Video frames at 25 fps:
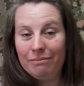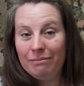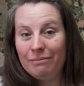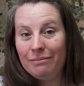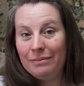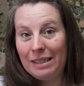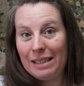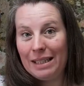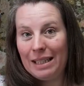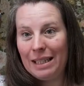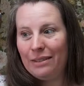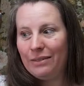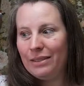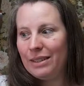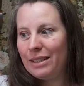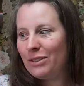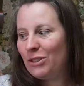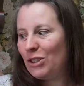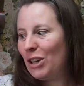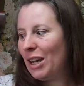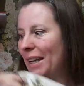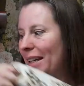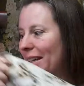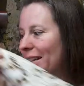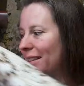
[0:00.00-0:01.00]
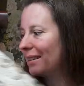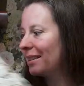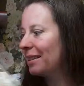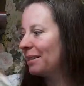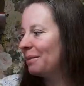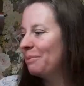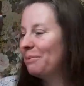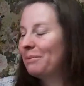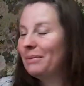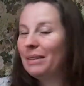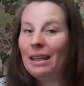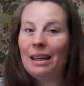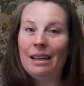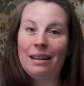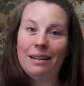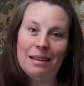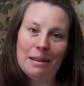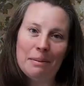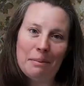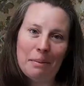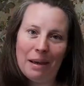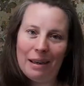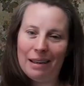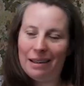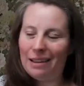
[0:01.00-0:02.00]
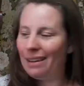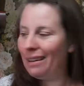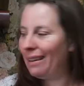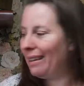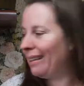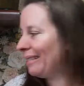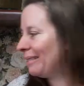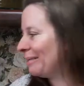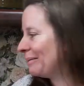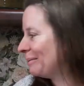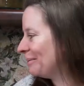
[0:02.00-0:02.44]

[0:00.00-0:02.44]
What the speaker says: sleeveless jacket in the making.